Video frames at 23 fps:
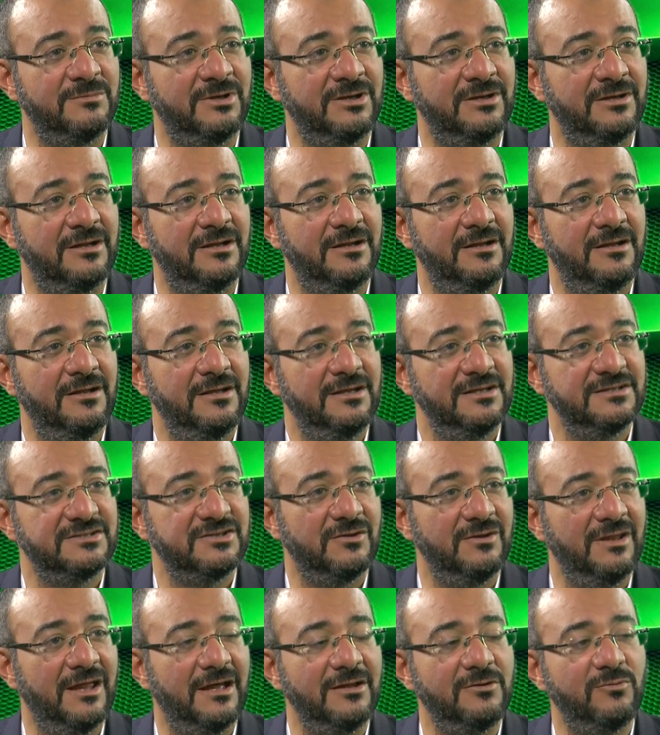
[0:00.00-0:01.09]
and
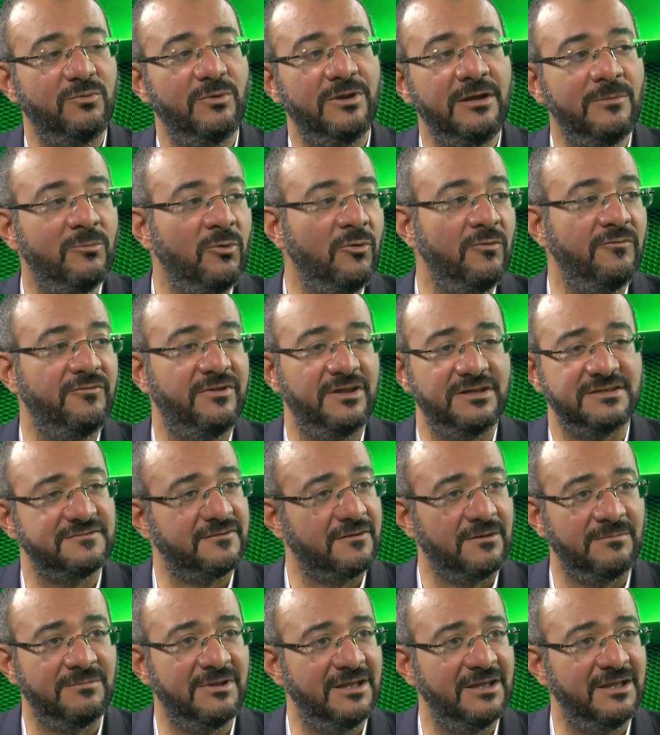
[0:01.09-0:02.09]
so that we remove this from